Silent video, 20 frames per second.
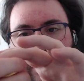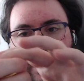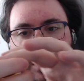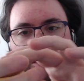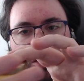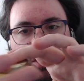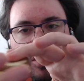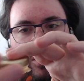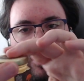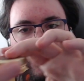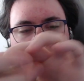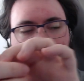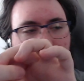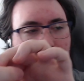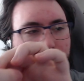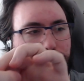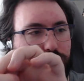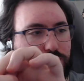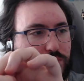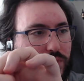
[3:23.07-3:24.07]
just
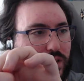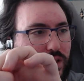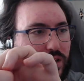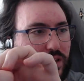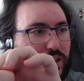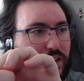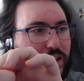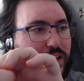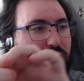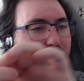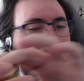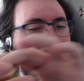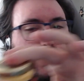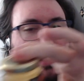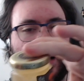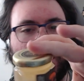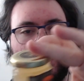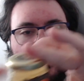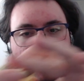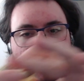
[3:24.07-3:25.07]
heat it
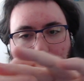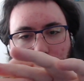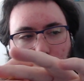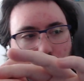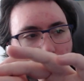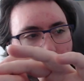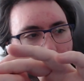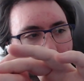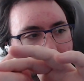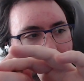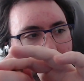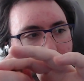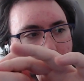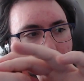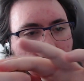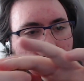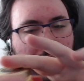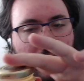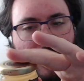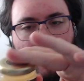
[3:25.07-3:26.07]
up, warm it up
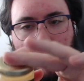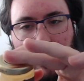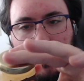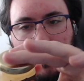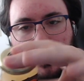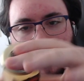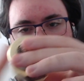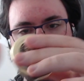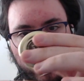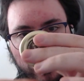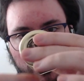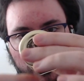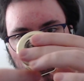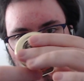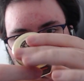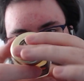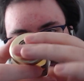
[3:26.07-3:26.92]
a little bit, you know.